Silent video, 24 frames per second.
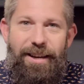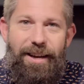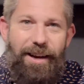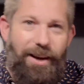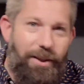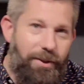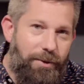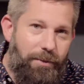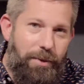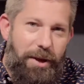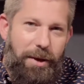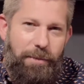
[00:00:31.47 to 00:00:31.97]

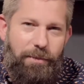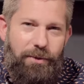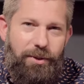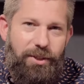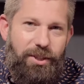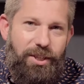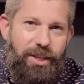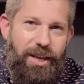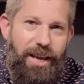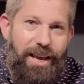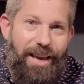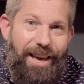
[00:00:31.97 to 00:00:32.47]
Other people
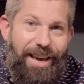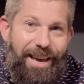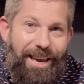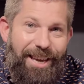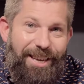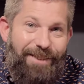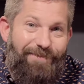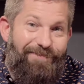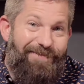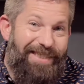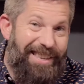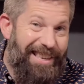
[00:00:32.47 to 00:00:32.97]

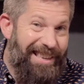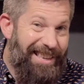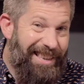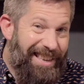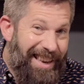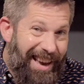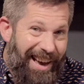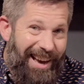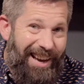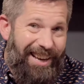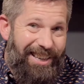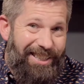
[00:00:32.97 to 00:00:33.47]
say,
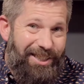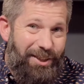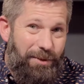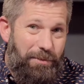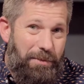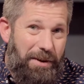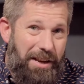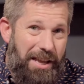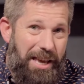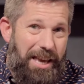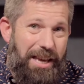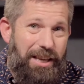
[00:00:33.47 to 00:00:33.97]
yes,
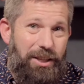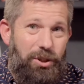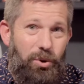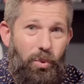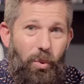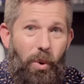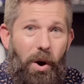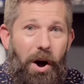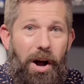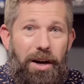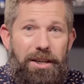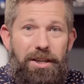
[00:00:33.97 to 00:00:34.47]
but he has
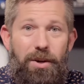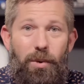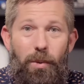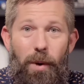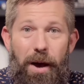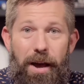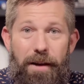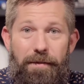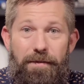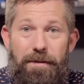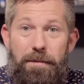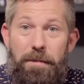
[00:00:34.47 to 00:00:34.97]
walked
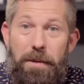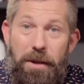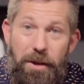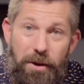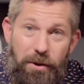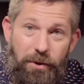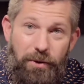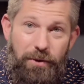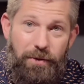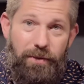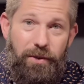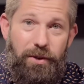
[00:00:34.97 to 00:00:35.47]
away from the
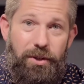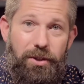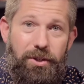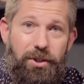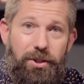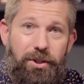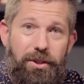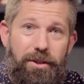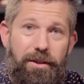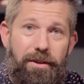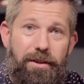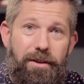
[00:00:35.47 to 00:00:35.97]

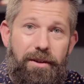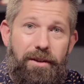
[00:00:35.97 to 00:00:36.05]
universe.